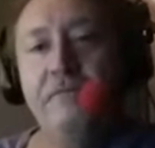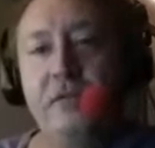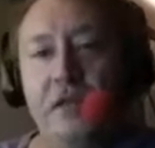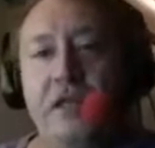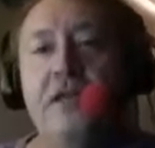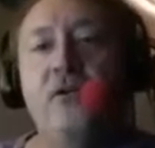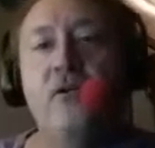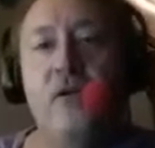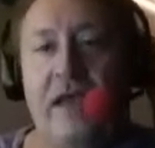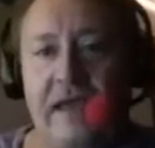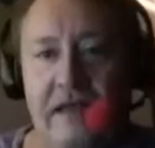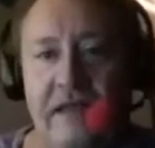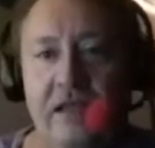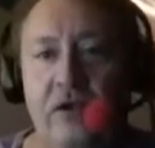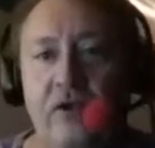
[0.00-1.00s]
political
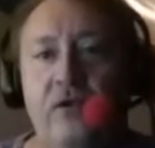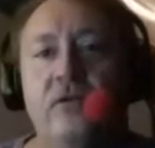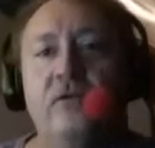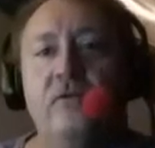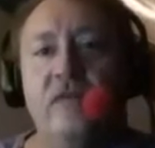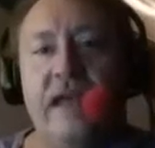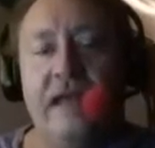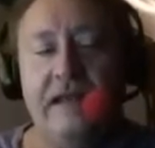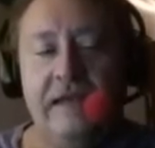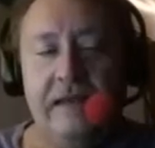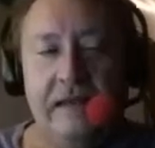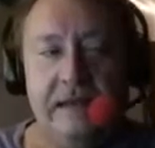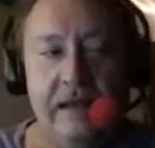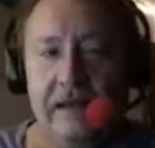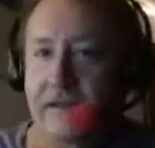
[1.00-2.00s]
ad here that
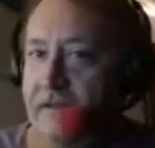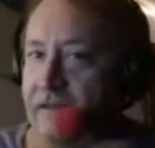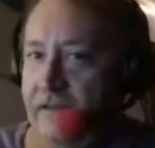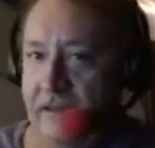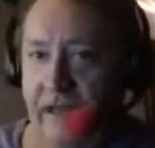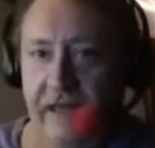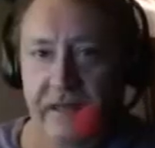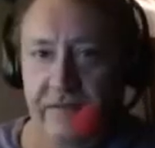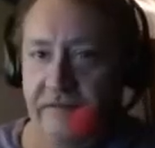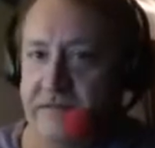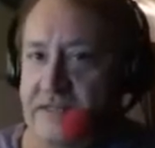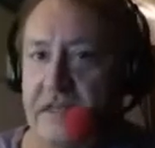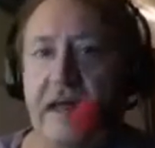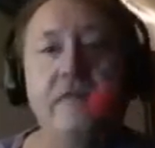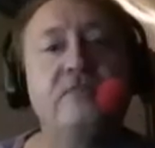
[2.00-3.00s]
I
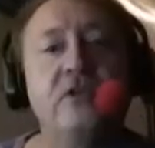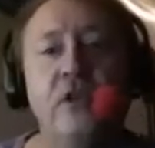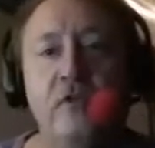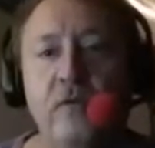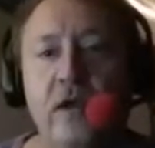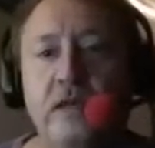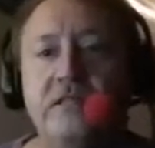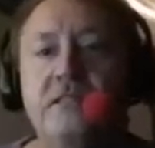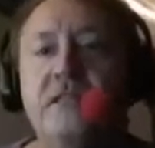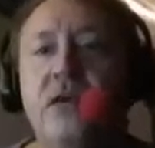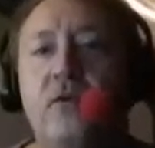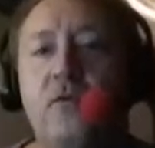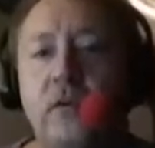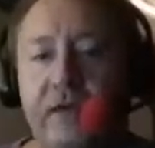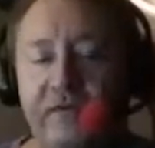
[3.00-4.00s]
said I was going to run.
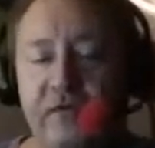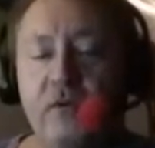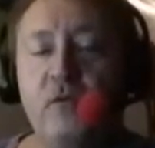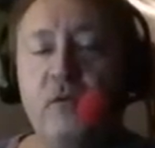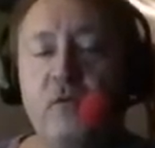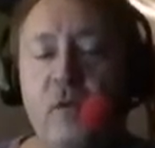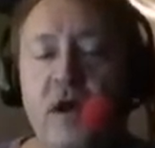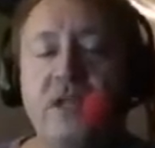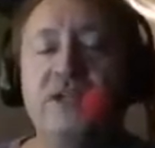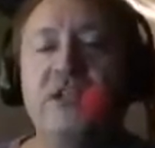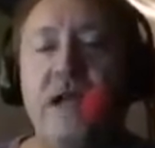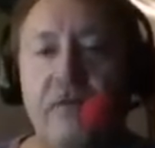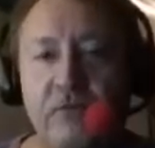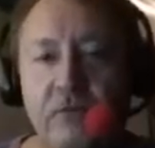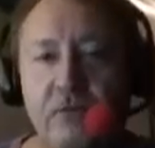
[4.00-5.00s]
So if you would watch it,
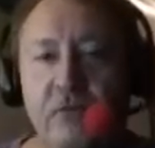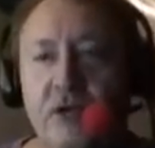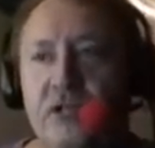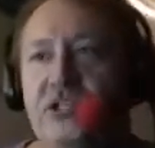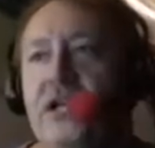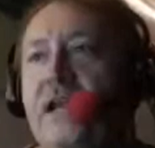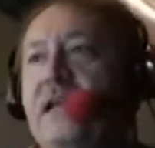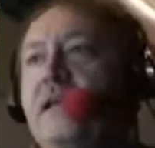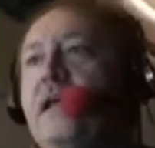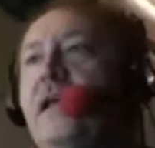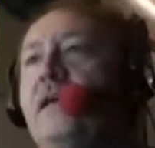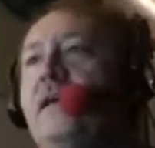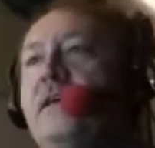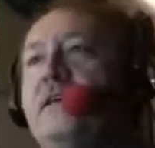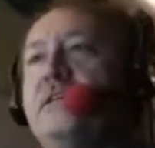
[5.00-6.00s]
I would appreciate it.
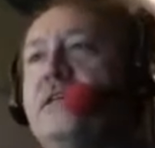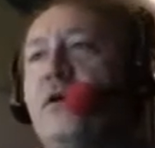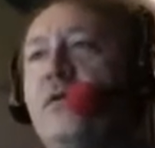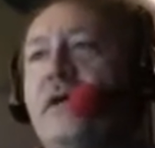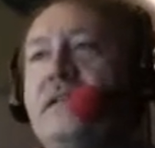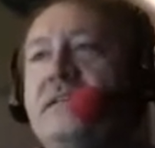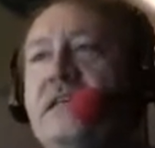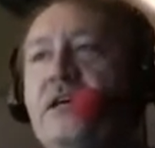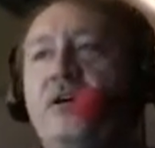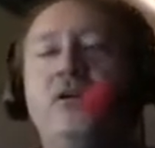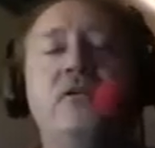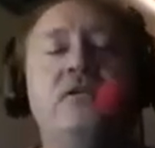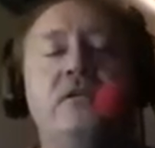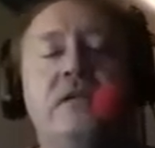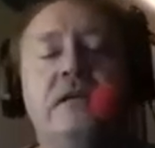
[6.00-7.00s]
So
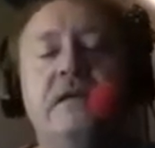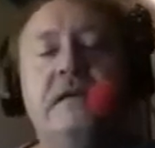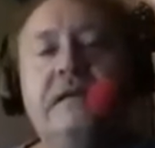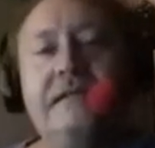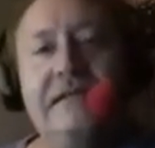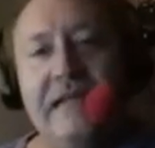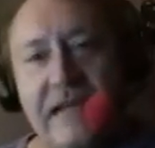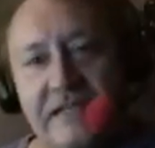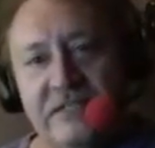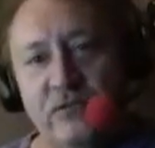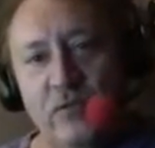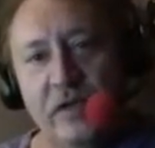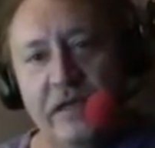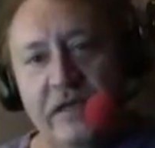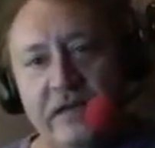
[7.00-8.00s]
until next
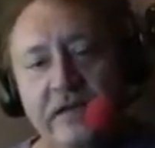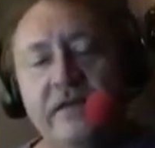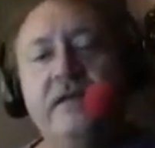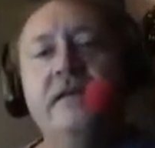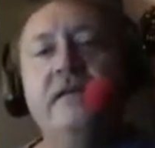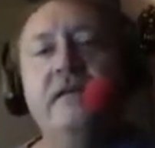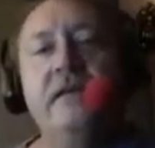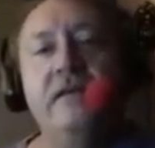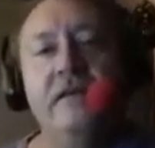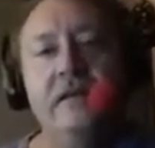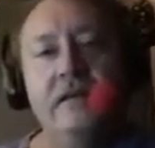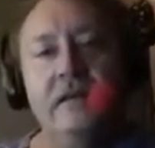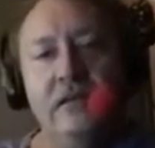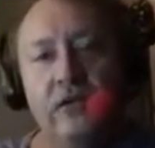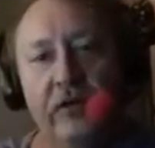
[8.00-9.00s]
week,
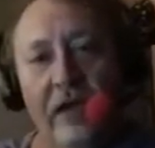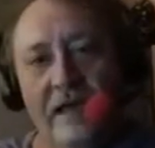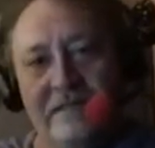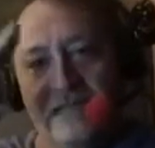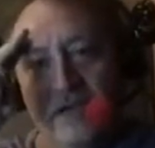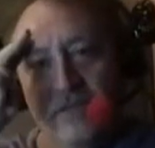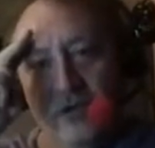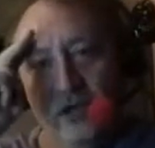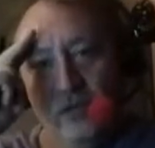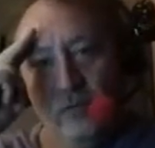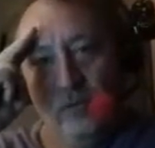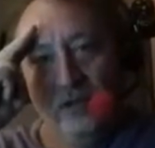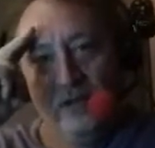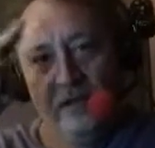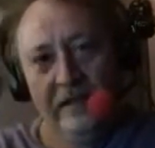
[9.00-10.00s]
you guys have a good
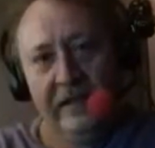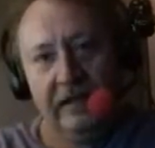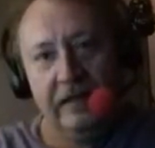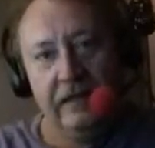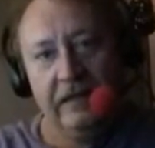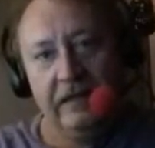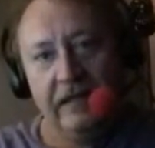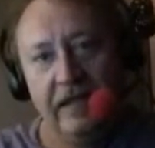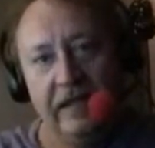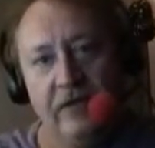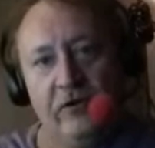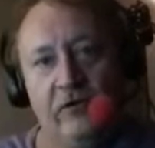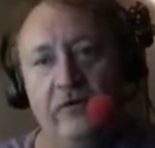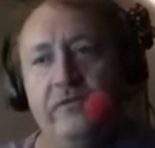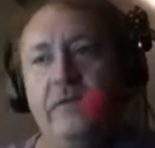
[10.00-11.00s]
one.
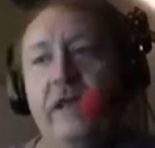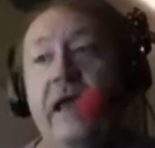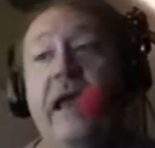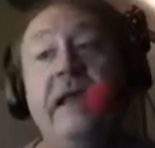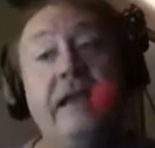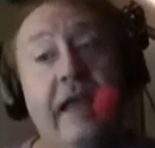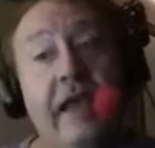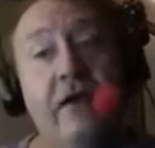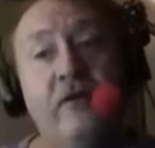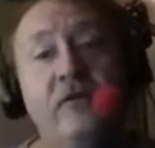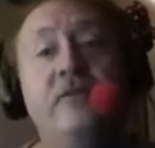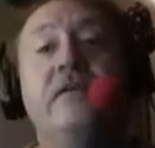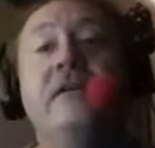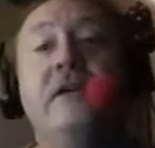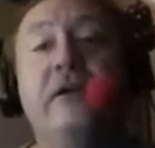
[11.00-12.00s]
Later. And now,
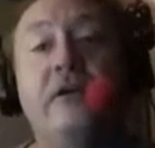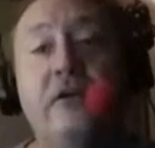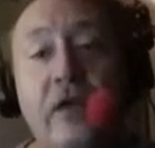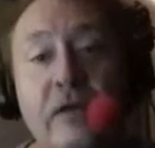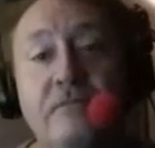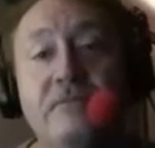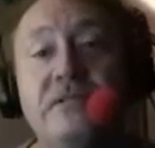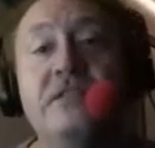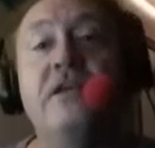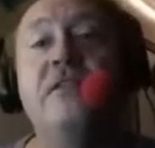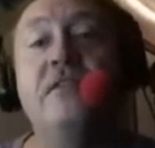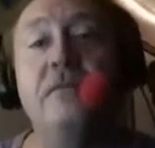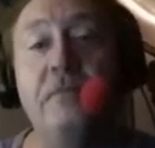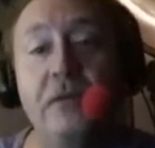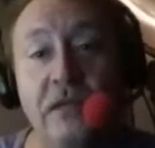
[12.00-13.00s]
here comes
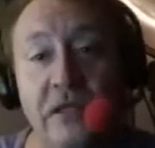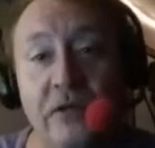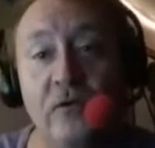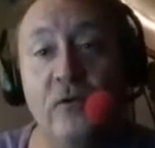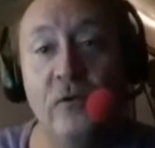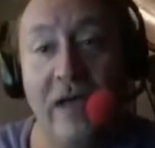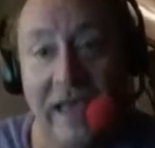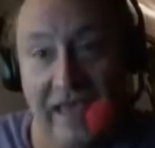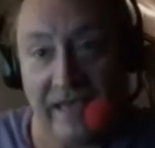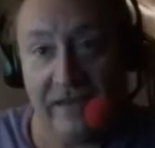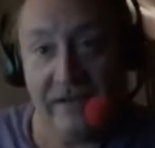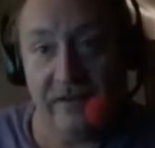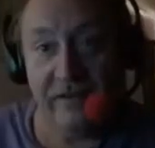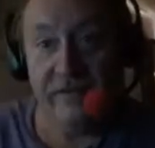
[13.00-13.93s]
the political ad.